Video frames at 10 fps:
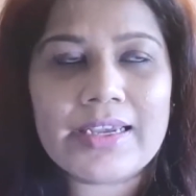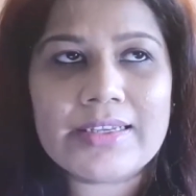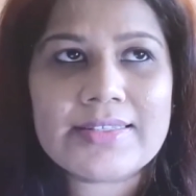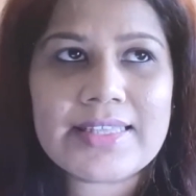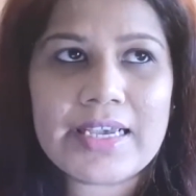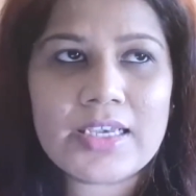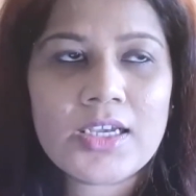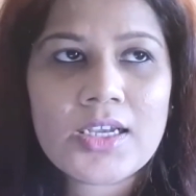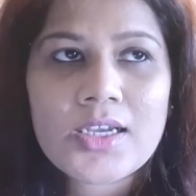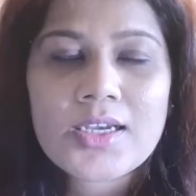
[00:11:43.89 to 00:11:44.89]
It's
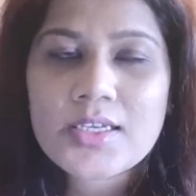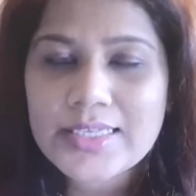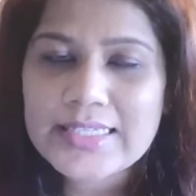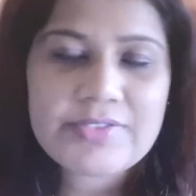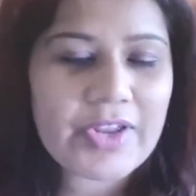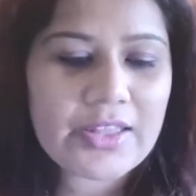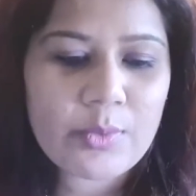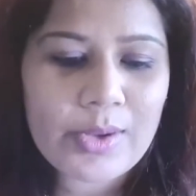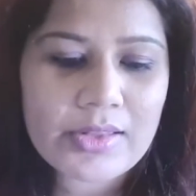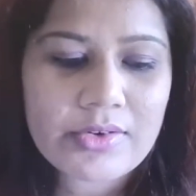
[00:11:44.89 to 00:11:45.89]
like, yes,
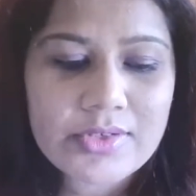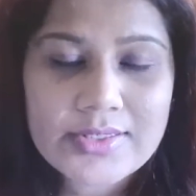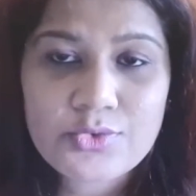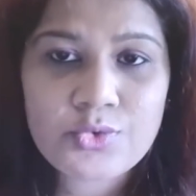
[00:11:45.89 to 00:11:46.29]
where there is